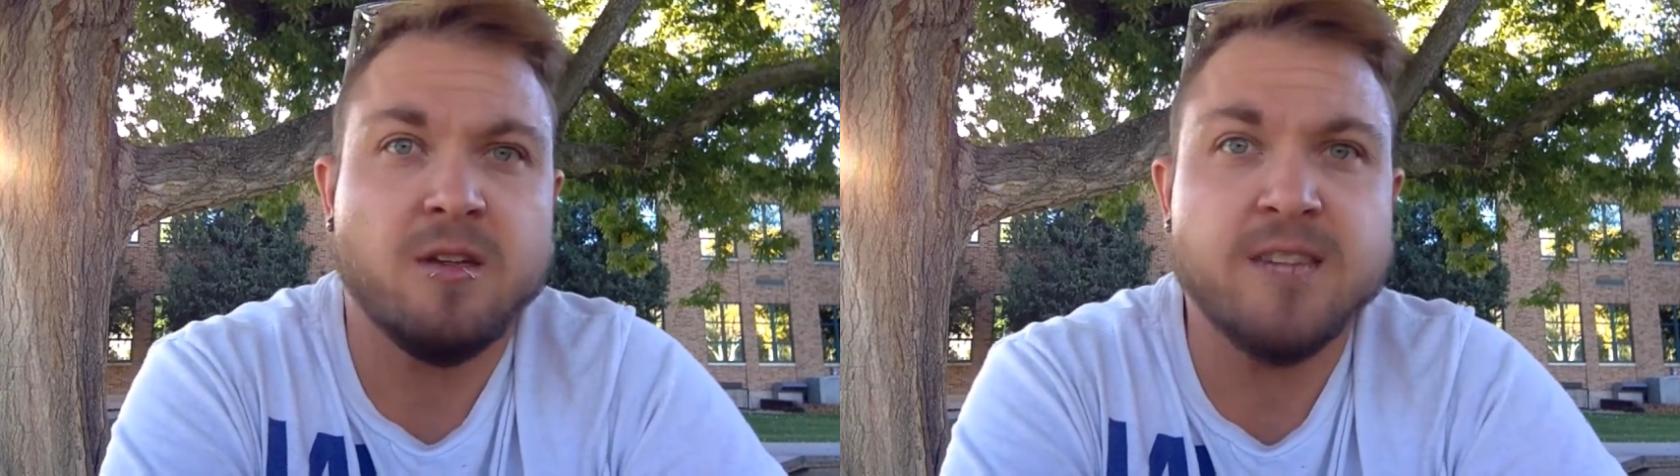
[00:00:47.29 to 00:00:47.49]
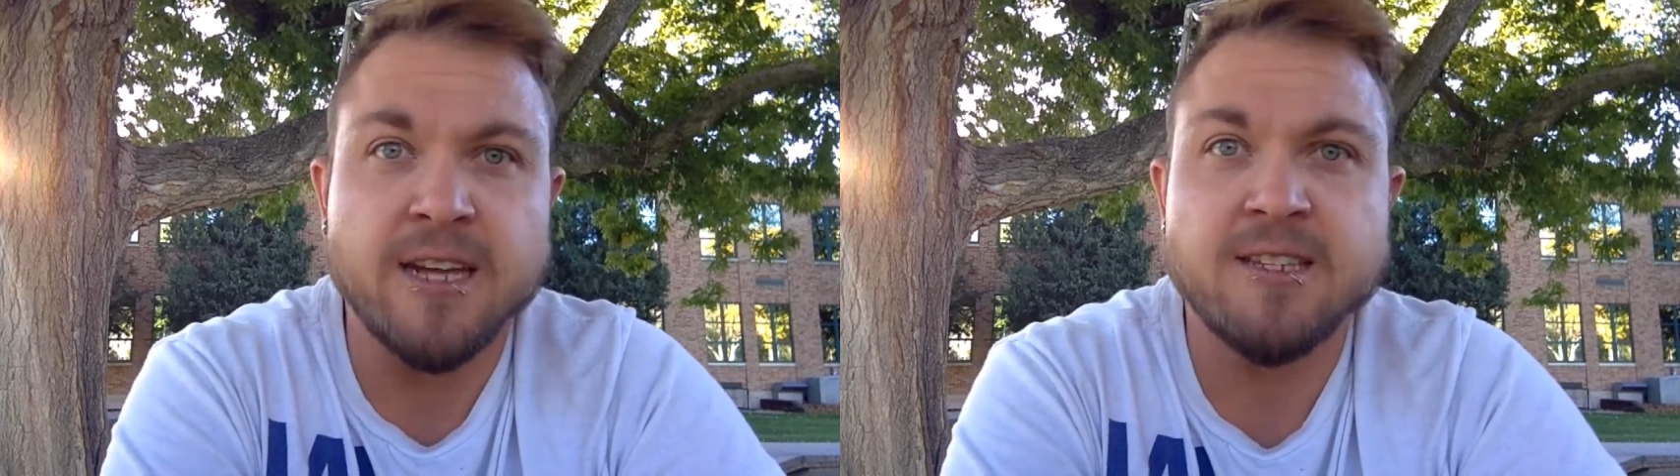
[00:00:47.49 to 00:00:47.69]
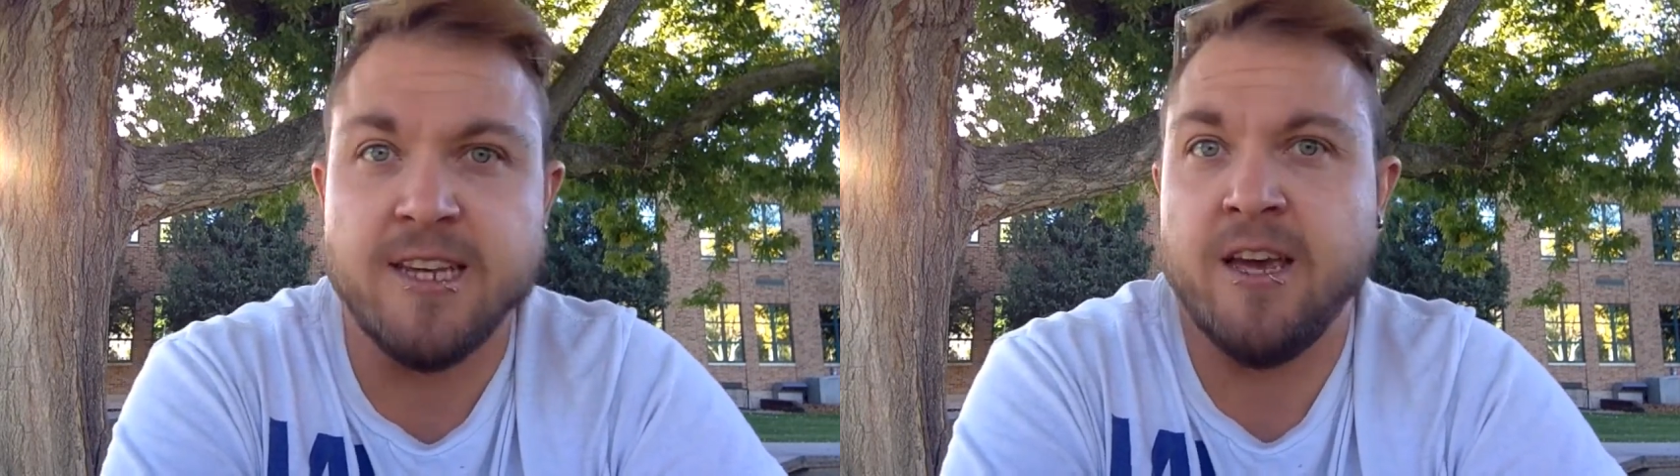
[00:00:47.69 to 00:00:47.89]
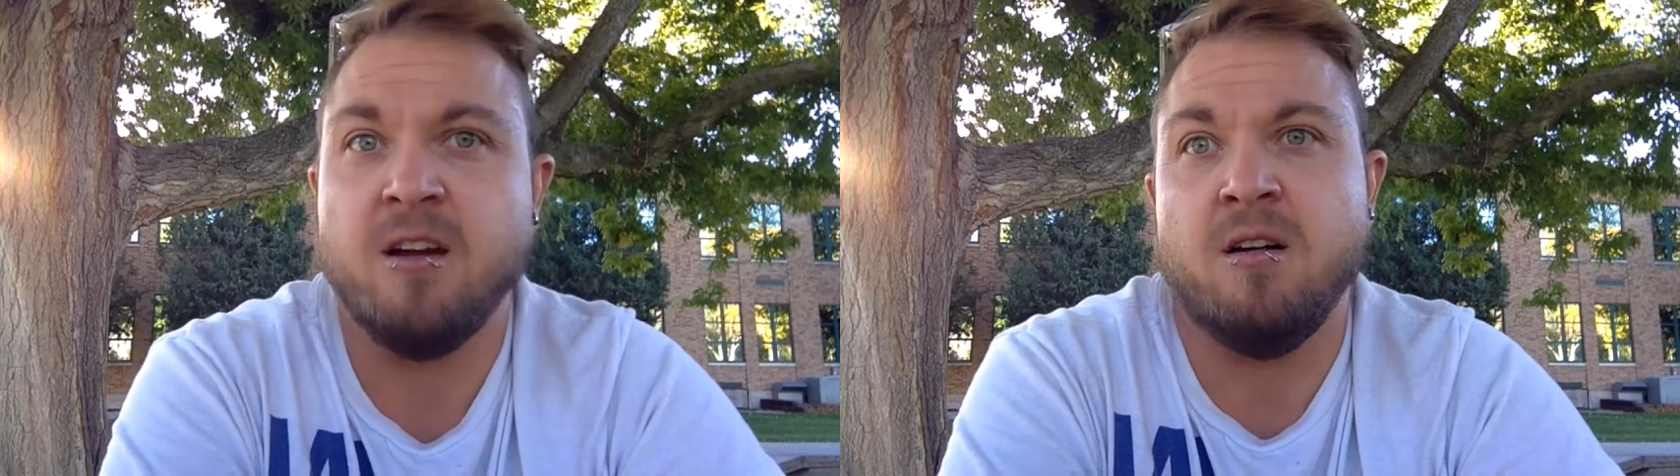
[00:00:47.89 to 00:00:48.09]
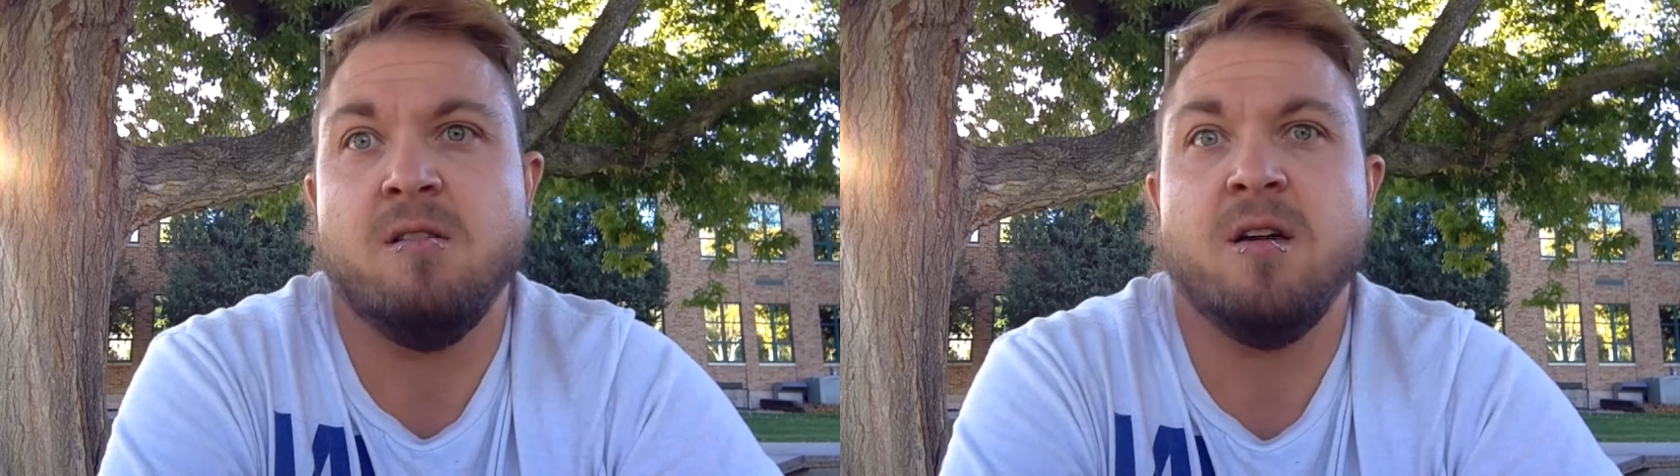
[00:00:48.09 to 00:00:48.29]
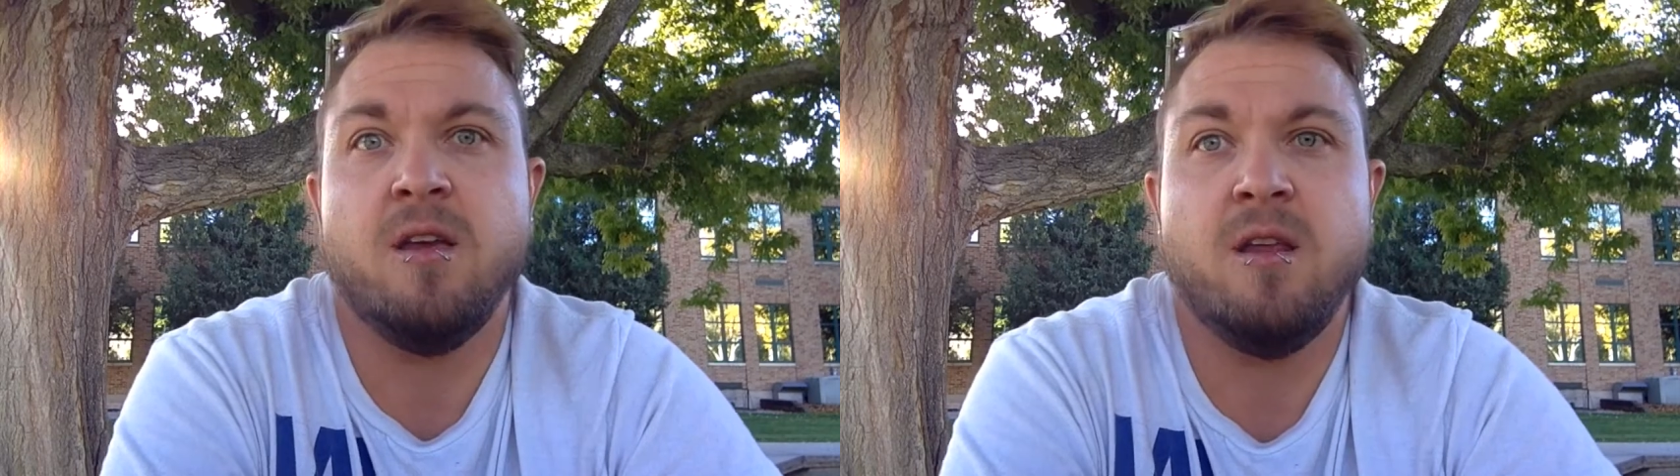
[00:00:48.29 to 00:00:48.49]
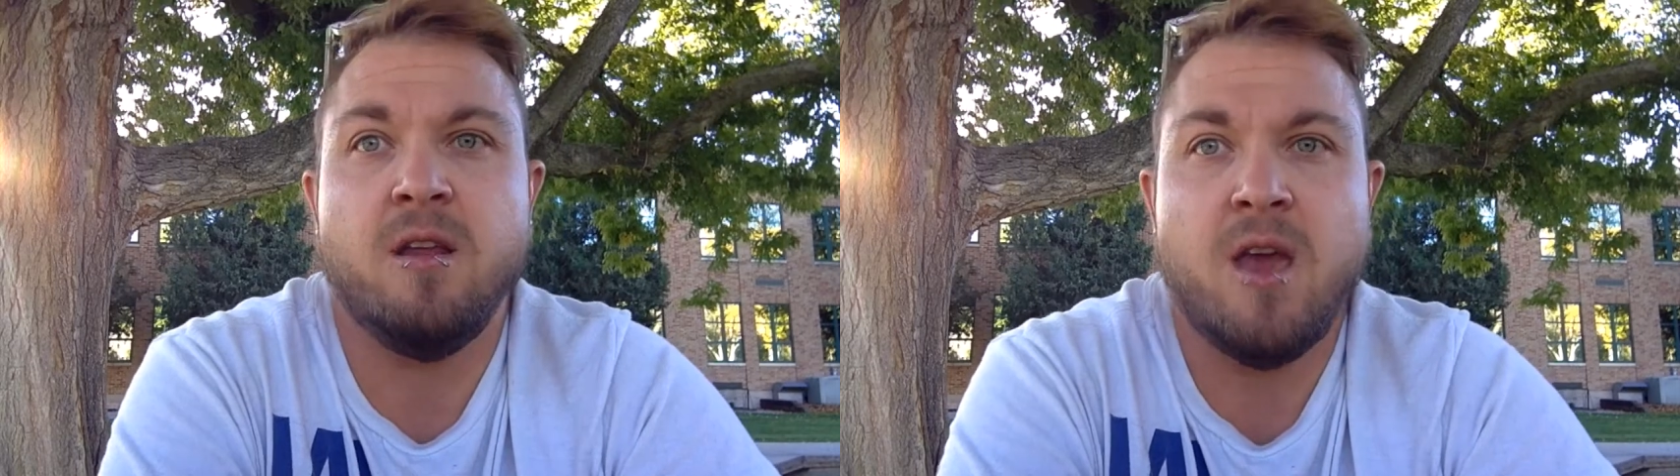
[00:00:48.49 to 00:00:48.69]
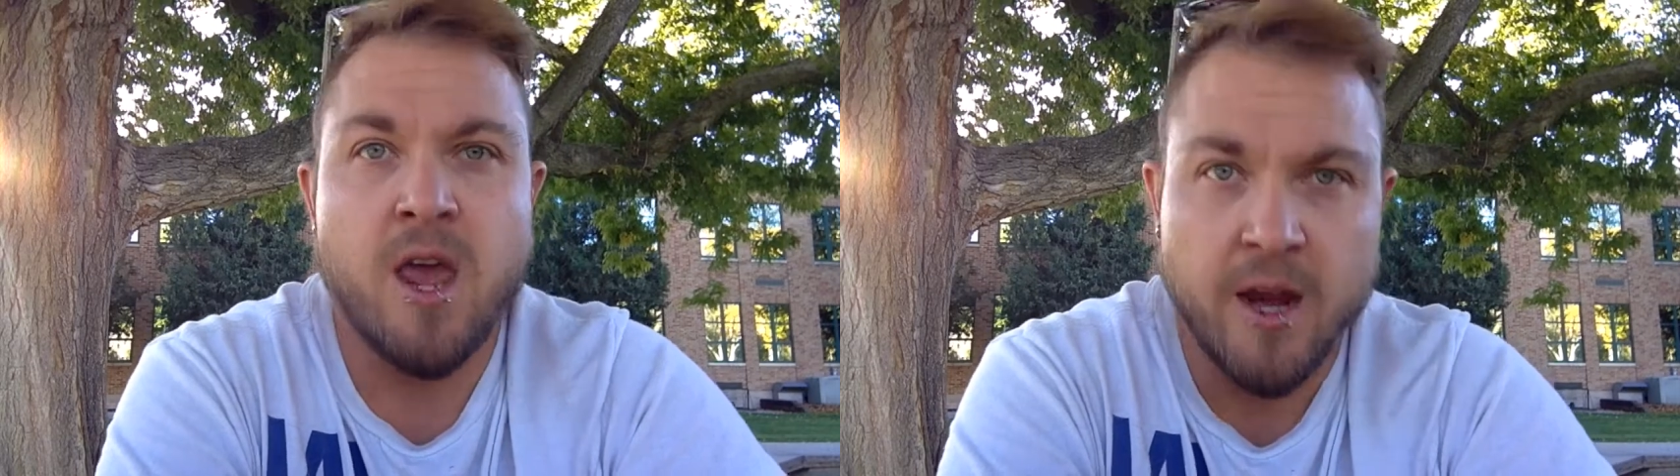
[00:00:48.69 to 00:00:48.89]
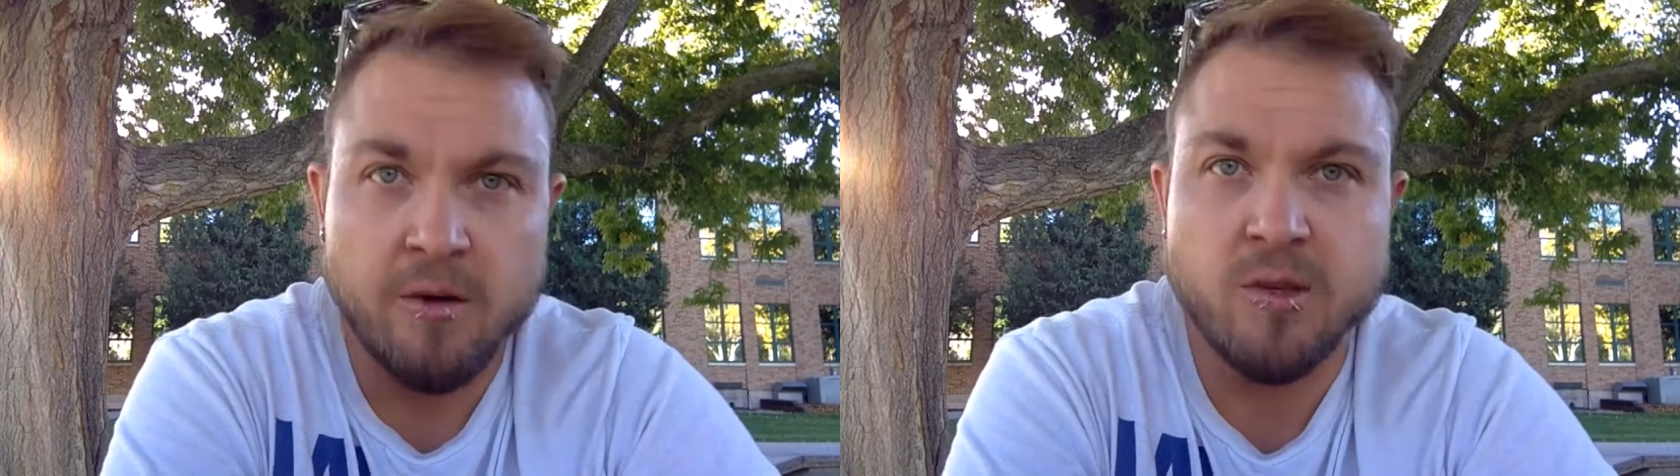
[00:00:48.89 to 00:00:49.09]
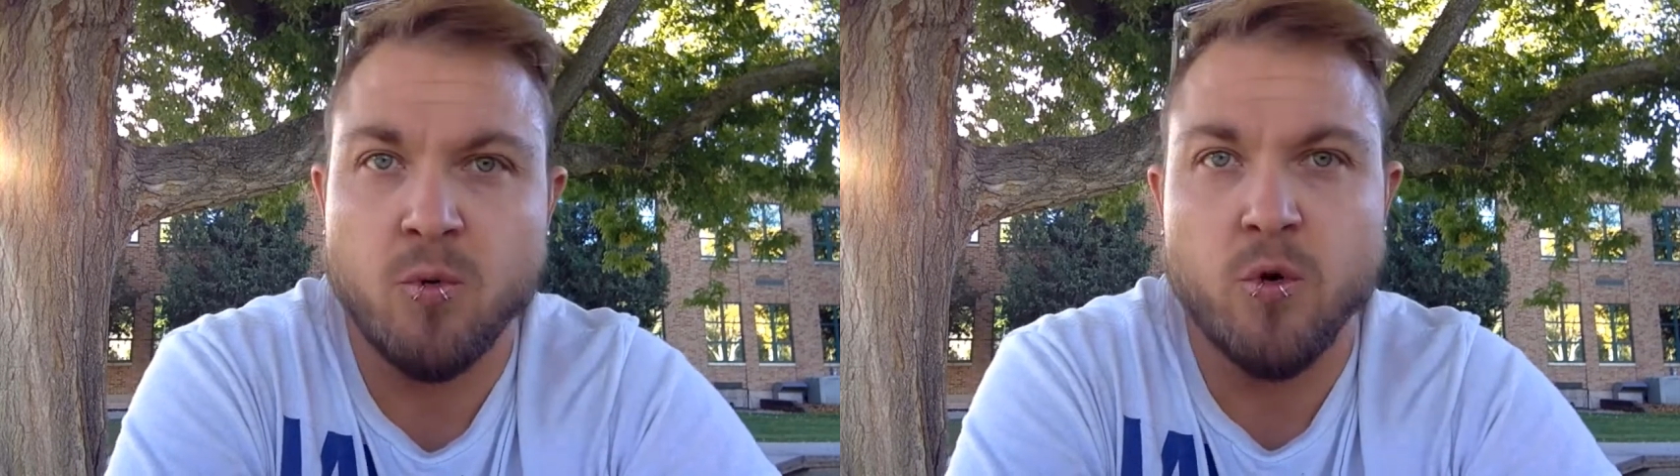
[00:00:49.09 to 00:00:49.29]
dead set on hanging
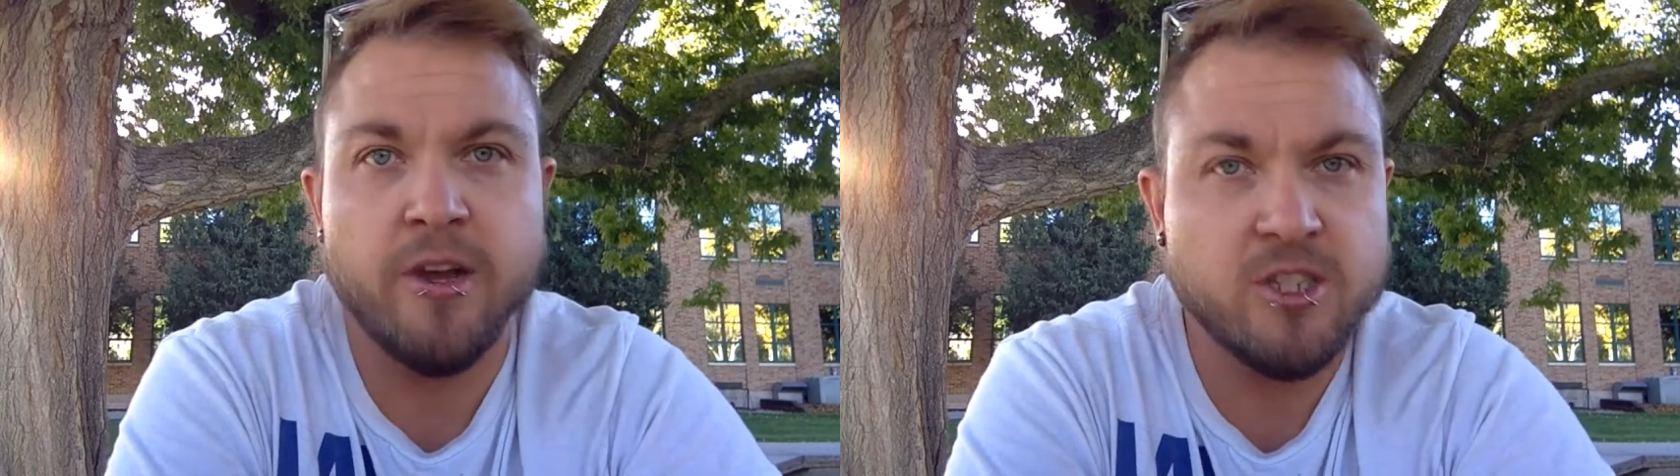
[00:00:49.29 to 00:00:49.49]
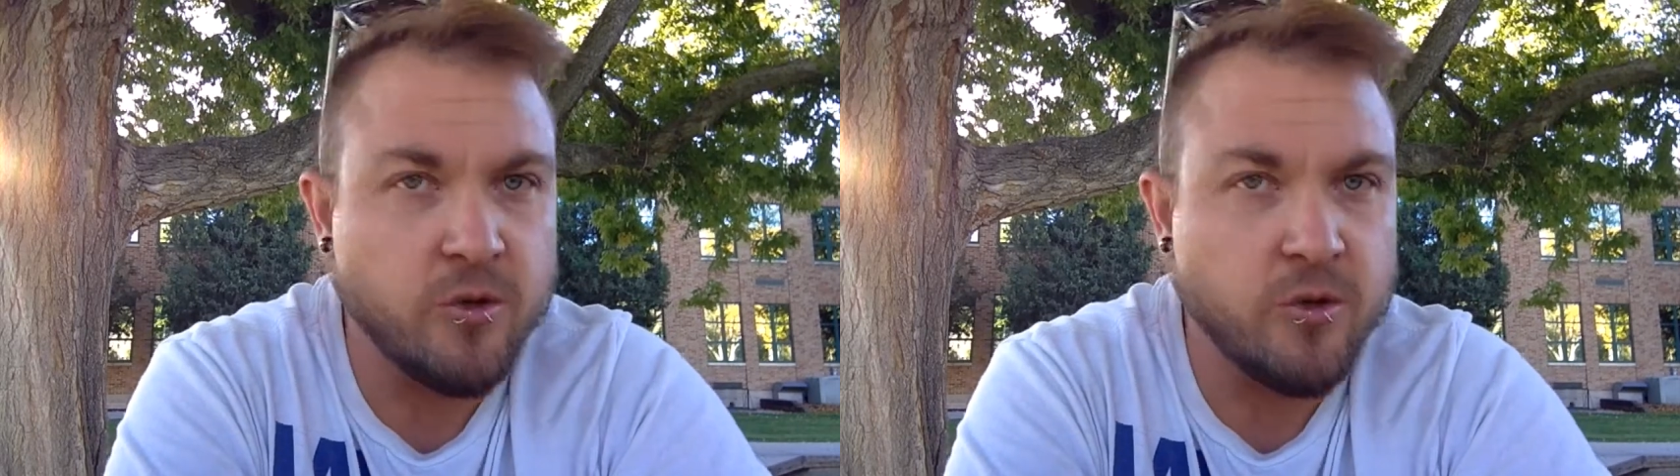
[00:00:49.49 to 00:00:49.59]
out with the boys,